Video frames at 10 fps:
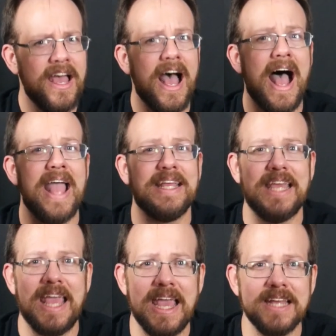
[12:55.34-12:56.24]
I
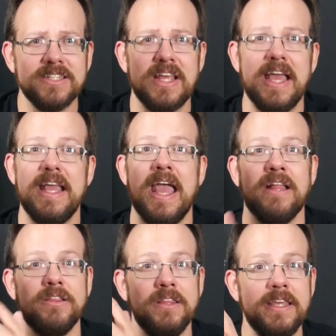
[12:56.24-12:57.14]
can say
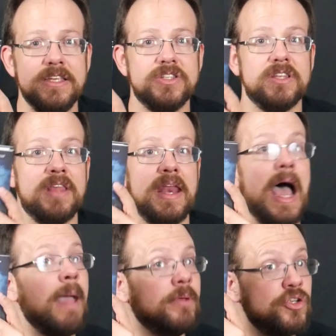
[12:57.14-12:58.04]
at least that
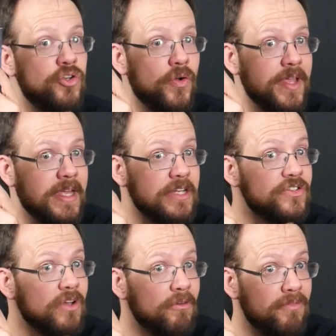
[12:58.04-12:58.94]
I'm enjoying it
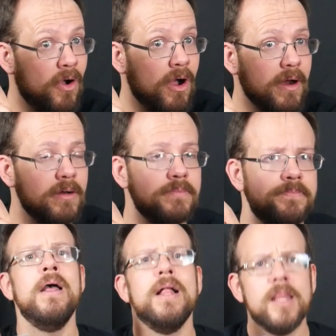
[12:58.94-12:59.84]
so far.
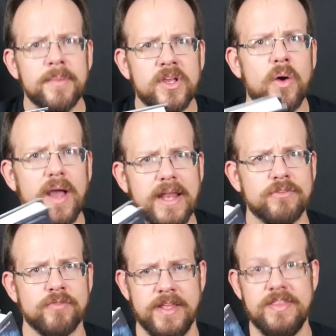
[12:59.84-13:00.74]
Let me go ahead
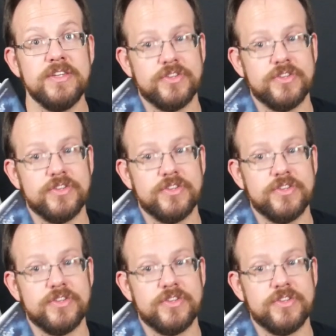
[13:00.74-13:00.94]
and read this